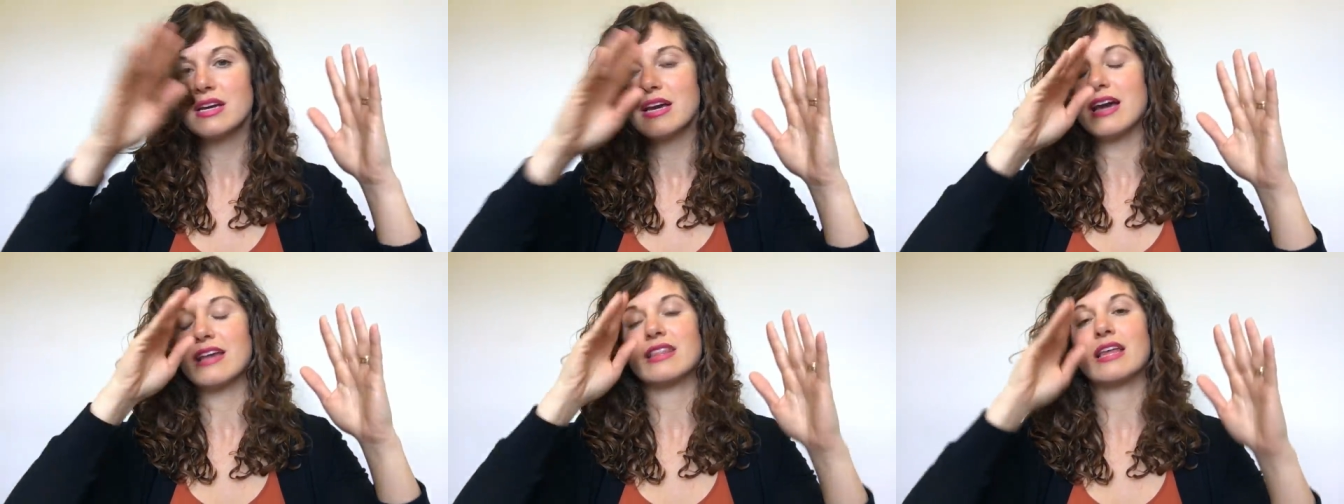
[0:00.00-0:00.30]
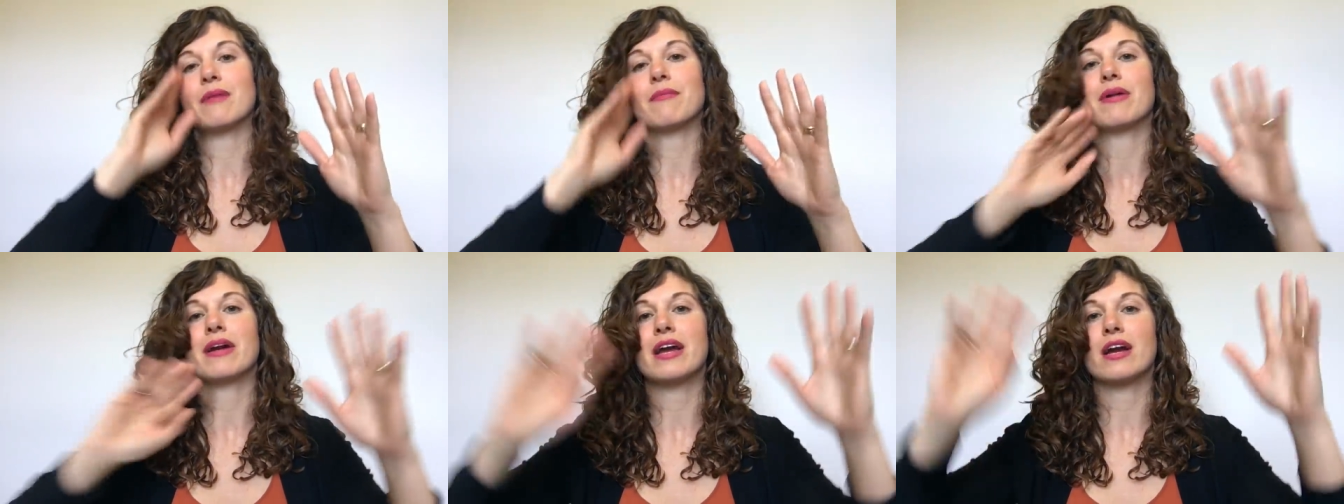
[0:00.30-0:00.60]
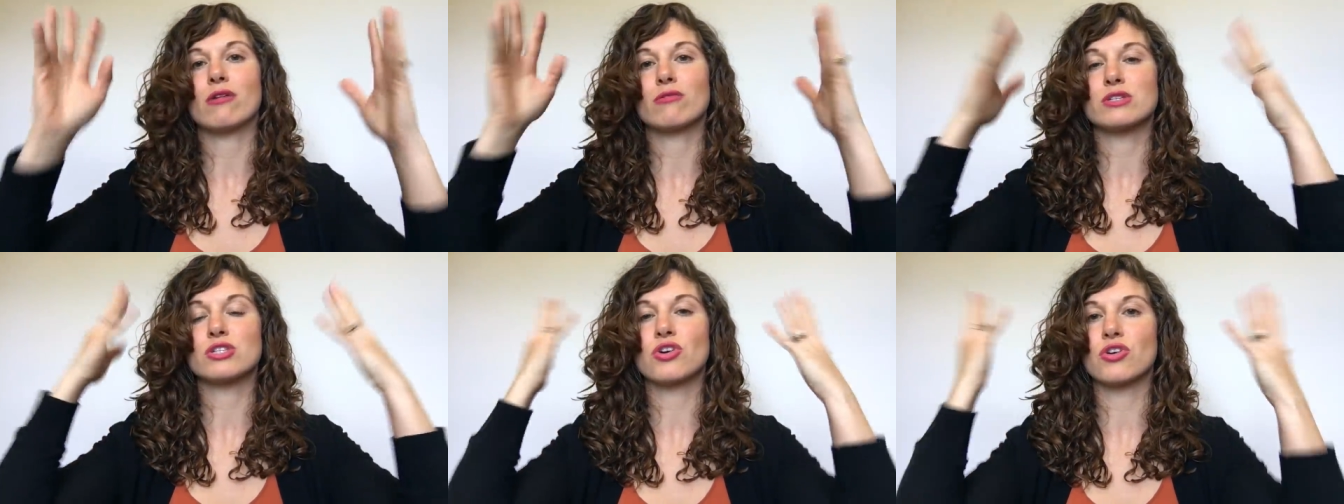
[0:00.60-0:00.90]
and that my
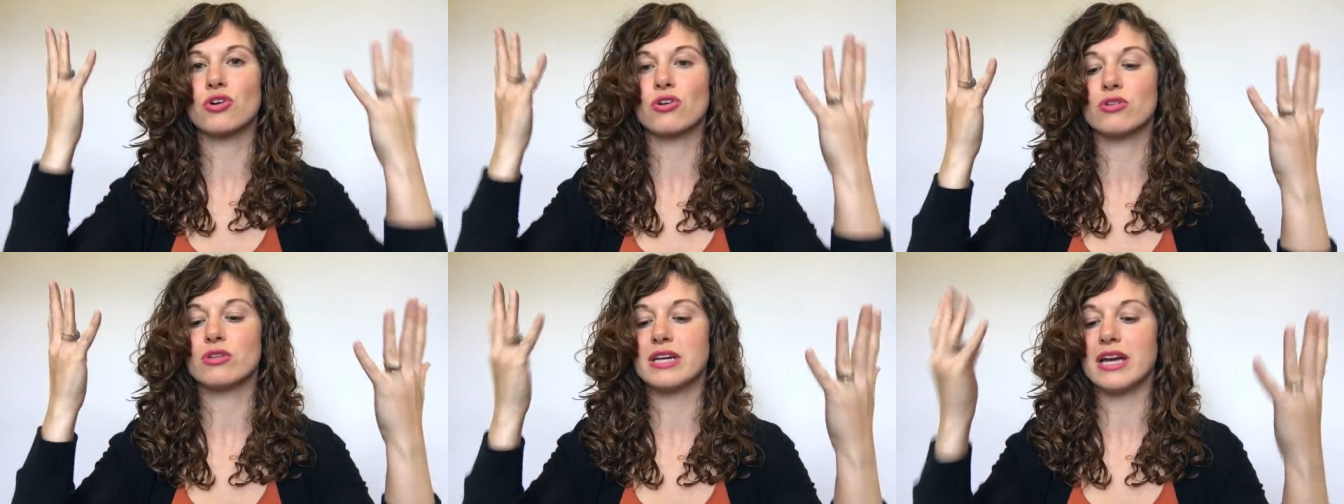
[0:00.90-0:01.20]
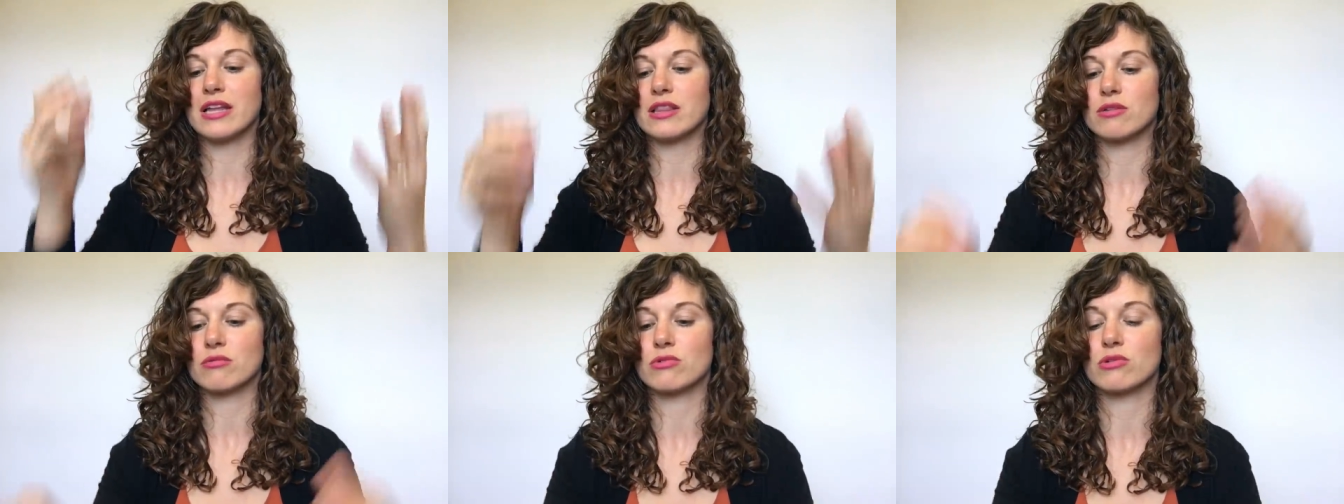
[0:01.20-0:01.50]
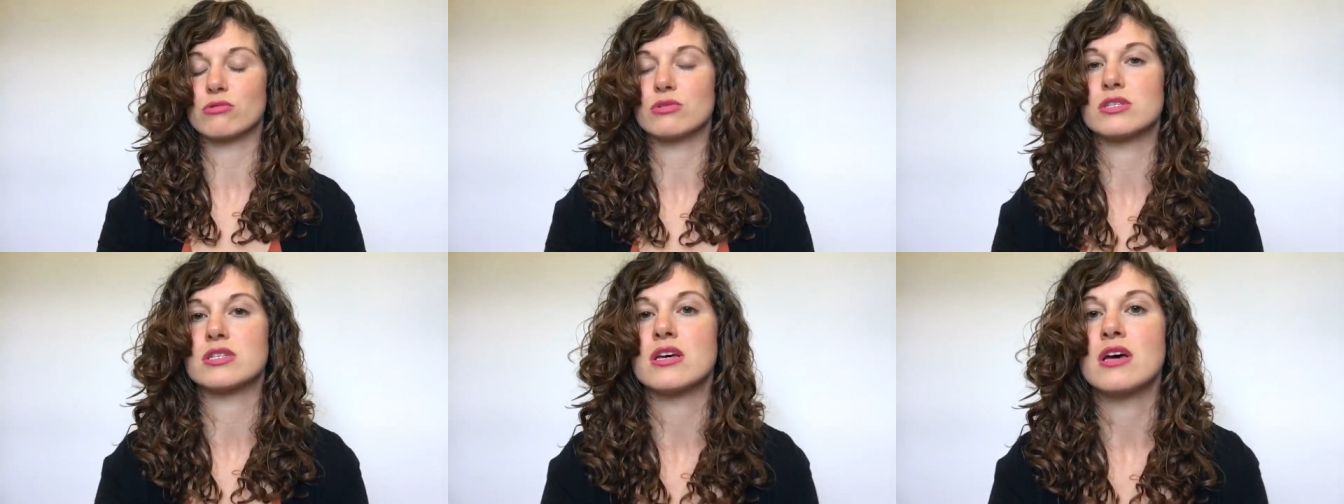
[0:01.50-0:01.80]
hair was curly at the
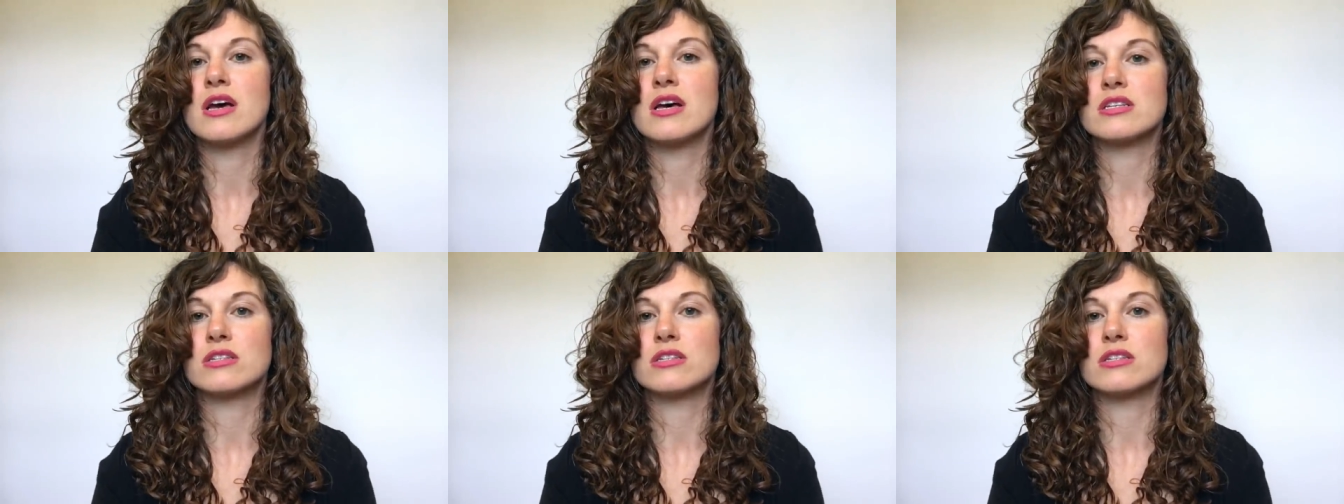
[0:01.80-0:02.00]
roots.